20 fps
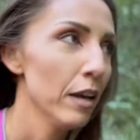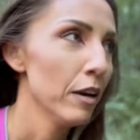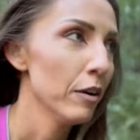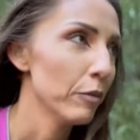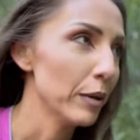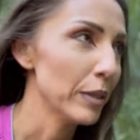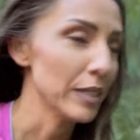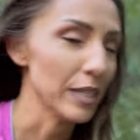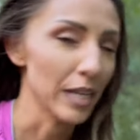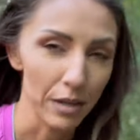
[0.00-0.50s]

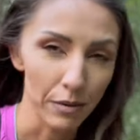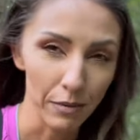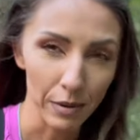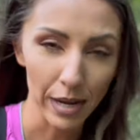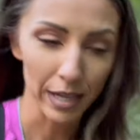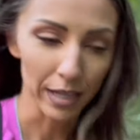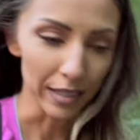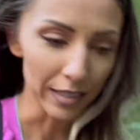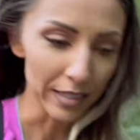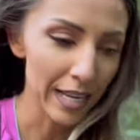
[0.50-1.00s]
went anyway,
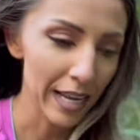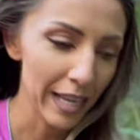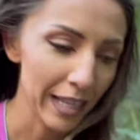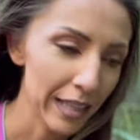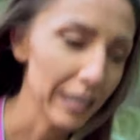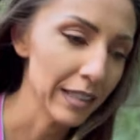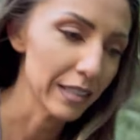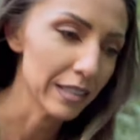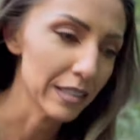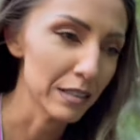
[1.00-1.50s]
because I
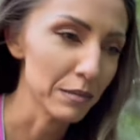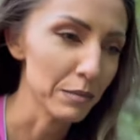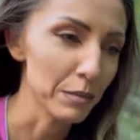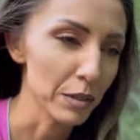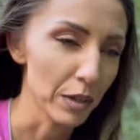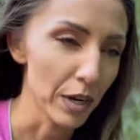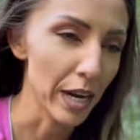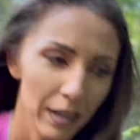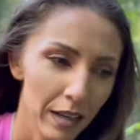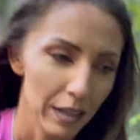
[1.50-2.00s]
think this is gonna be great.